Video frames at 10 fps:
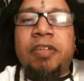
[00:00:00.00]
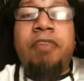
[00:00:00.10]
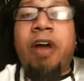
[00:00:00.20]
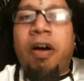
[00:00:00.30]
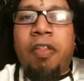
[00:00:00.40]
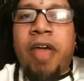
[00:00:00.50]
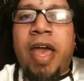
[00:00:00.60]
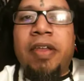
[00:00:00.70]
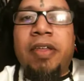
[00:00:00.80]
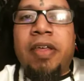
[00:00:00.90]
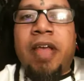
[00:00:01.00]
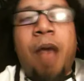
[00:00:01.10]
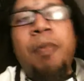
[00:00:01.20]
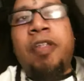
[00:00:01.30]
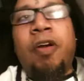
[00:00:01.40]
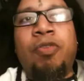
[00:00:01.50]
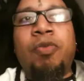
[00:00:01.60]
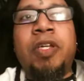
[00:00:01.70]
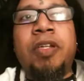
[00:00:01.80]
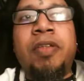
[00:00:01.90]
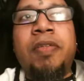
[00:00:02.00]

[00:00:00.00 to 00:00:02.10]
for all that how many of those would,